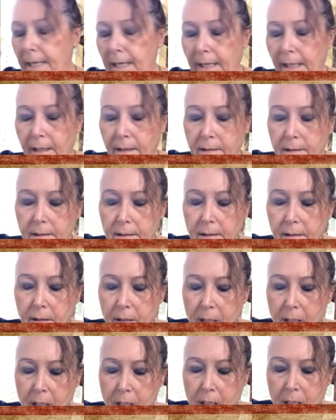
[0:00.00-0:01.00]
cans.
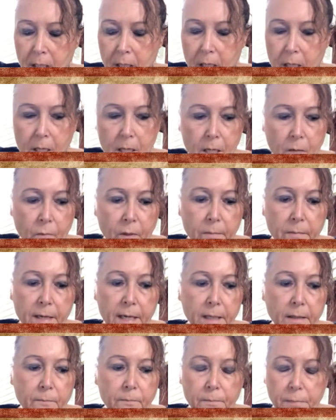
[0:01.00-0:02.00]
I
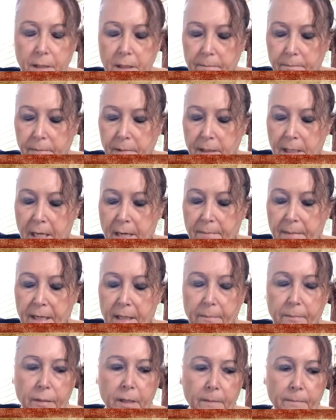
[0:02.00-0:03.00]
made
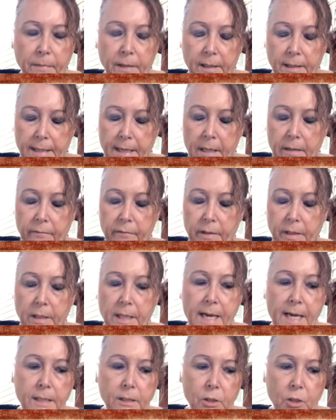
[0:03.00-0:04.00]
a pumpkin out of a
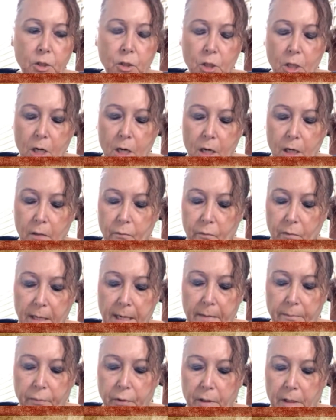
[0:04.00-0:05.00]
glass jar
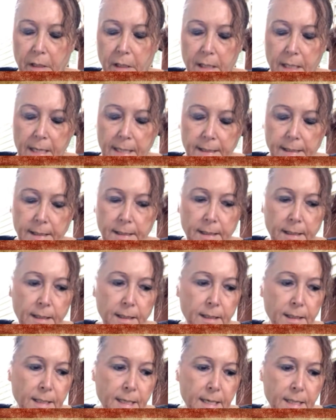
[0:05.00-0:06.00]
and put lights in
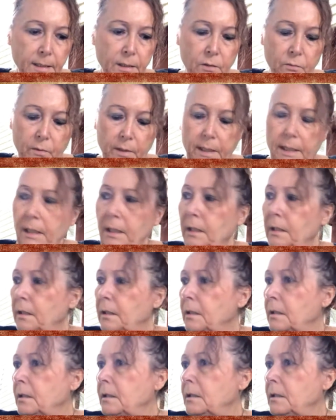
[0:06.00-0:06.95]
it last week.